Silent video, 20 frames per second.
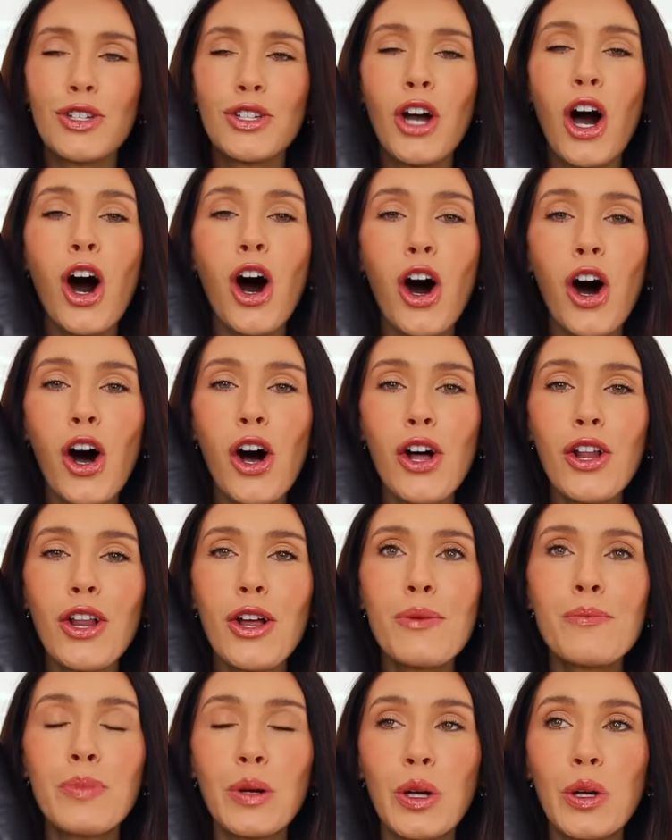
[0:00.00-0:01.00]

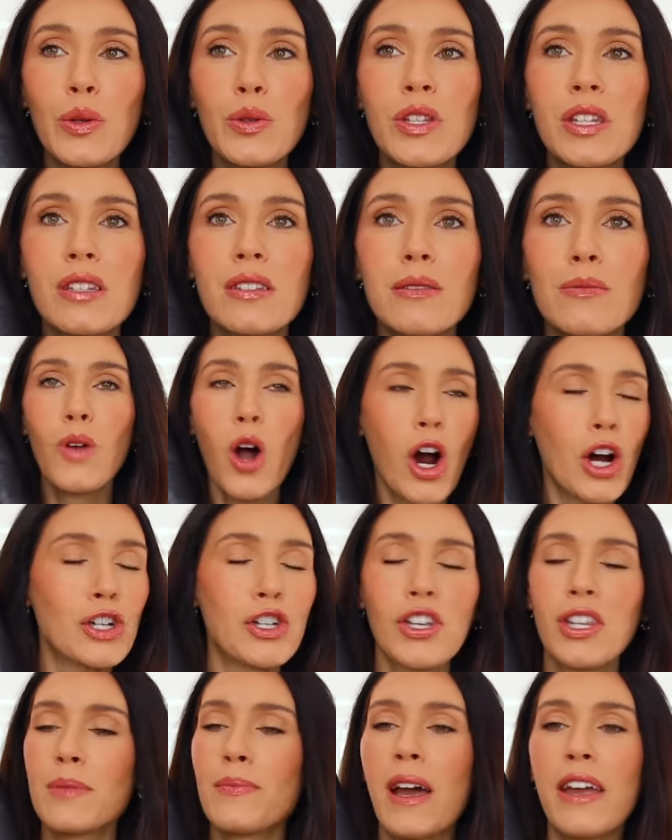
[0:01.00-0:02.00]
tall boots are
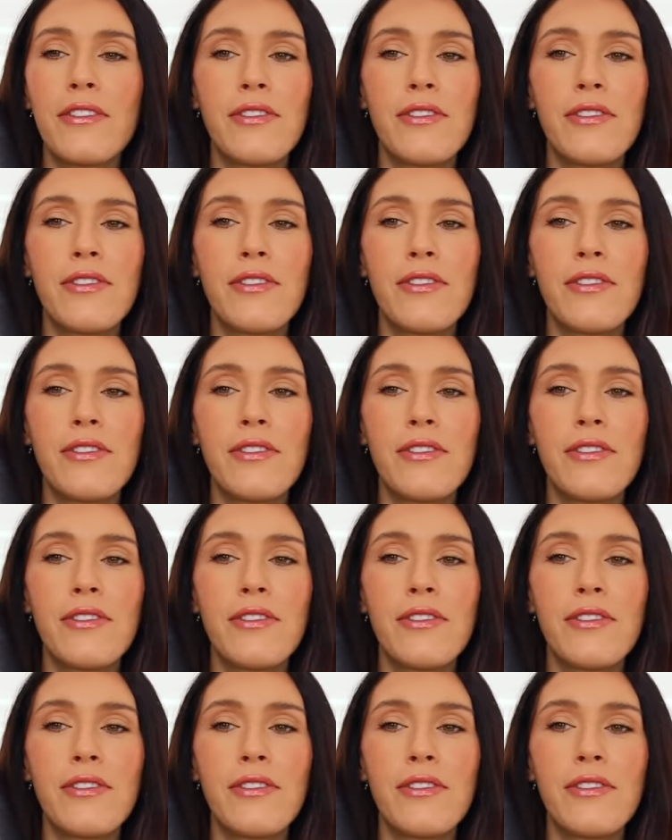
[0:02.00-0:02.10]
just my